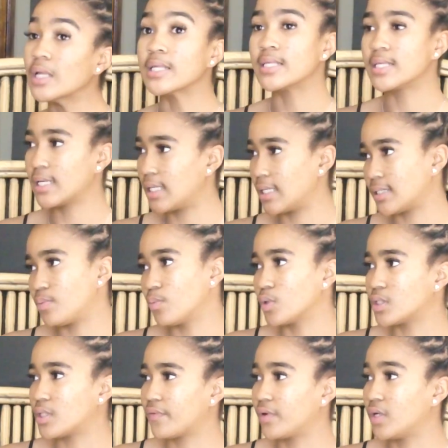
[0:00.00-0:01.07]
Yes,
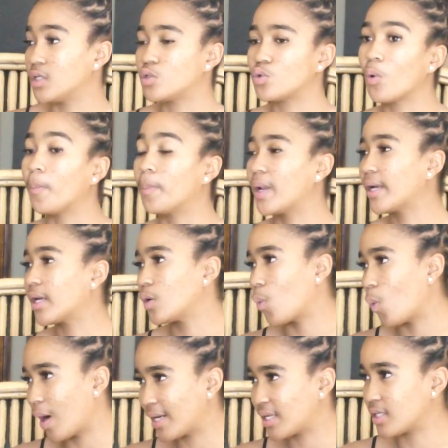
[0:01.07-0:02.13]
most definitely. So Black and
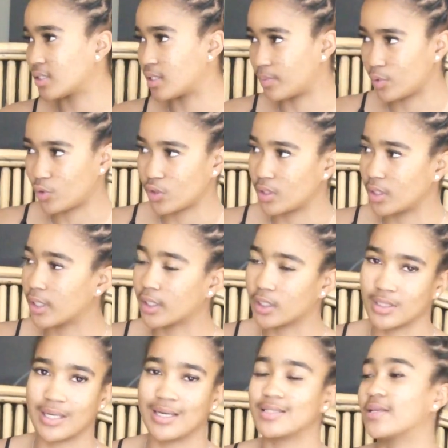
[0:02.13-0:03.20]
White exhibition
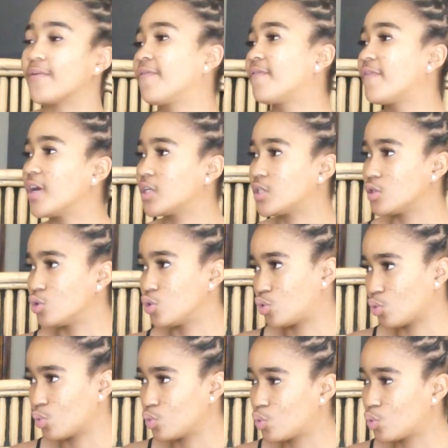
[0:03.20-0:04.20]
is a fashion show.